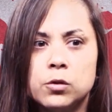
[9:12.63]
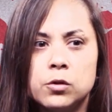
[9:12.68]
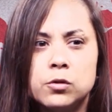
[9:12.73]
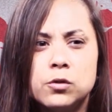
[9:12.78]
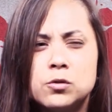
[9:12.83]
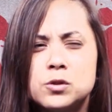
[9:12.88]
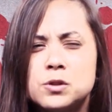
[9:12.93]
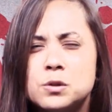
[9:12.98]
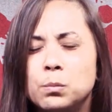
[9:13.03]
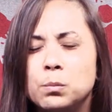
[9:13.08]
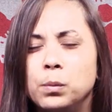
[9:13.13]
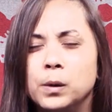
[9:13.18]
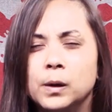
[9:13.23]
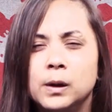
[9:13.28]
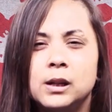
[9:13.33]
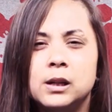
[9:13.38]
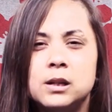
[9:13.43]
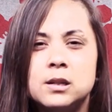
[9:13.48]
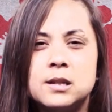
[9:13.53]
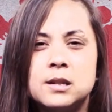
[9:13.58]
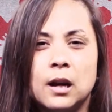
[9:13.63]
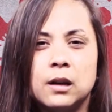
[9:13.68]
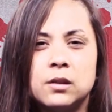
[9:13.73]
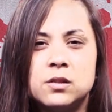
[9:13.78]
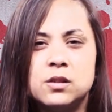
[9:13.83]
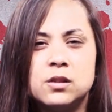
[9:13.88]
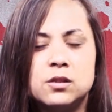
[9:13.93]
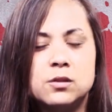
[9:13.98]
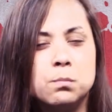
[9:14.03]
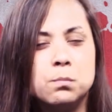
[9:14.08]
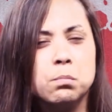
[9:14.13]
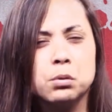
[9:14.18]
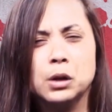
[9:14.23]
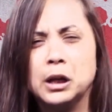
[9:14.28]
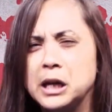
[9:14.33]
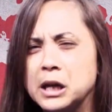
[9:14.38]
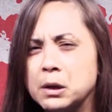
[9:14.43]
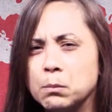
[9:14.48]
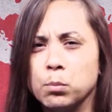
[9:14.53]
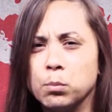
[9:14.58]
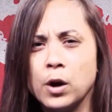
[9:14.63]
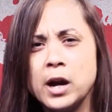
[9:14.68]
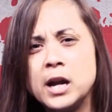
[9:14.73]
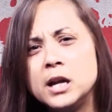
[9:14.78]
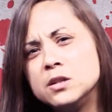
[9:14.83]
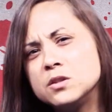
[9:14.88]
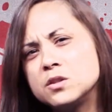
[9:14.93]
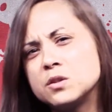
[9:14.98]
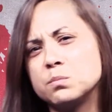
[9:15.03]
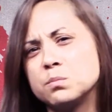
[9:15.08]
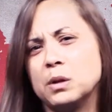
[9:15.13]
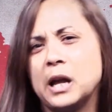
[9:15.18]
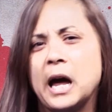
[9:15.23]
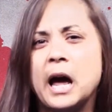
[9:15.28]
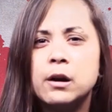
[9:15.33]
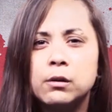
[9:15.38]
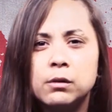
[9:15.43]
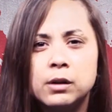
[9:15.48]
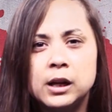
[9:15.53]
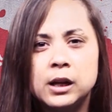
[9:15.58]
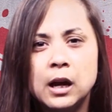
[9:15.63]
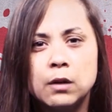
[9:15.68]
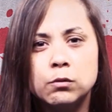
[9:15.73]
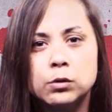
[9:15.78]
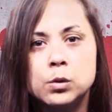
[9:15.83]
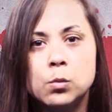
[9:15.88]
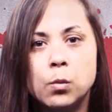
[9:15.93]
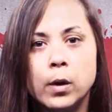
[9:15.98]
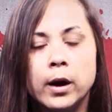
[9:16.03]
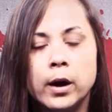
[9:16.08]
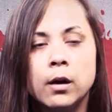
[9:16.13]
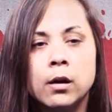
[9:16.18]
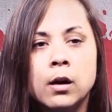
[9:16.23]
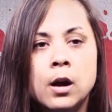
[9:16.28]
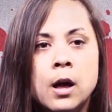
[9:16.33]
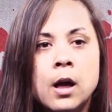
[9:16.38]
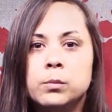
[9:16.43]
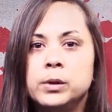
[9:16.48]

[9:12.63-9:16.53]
There's no spilling intestines, brains splattering everywhere.